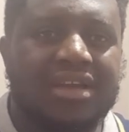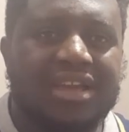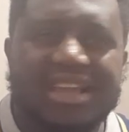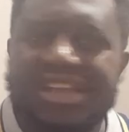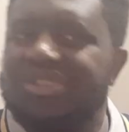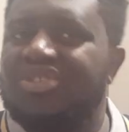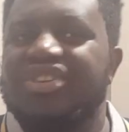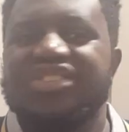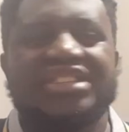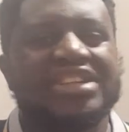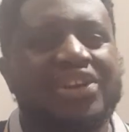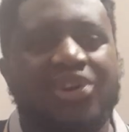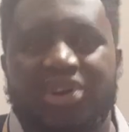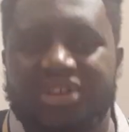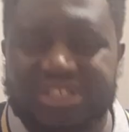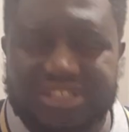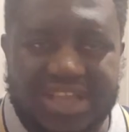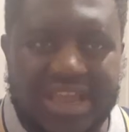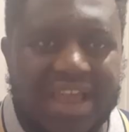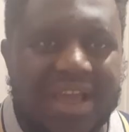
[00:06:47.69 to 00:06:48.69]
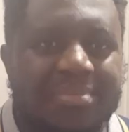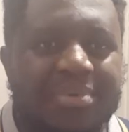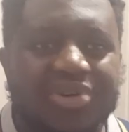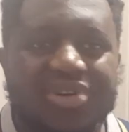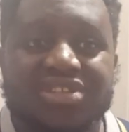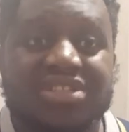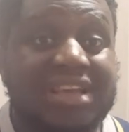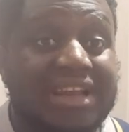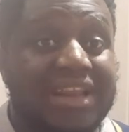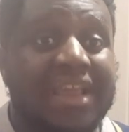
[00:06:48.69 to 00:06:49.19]
it doesn't concern her,
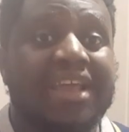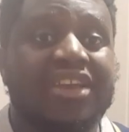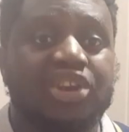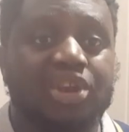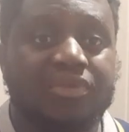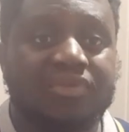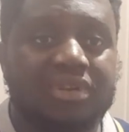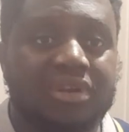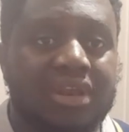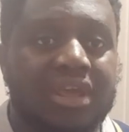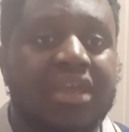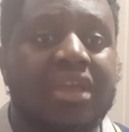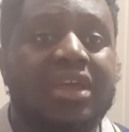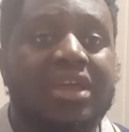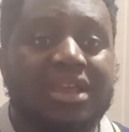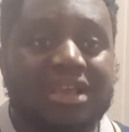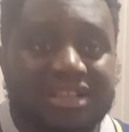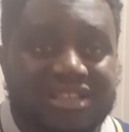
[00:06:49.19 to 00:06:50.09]
because at the end of the day,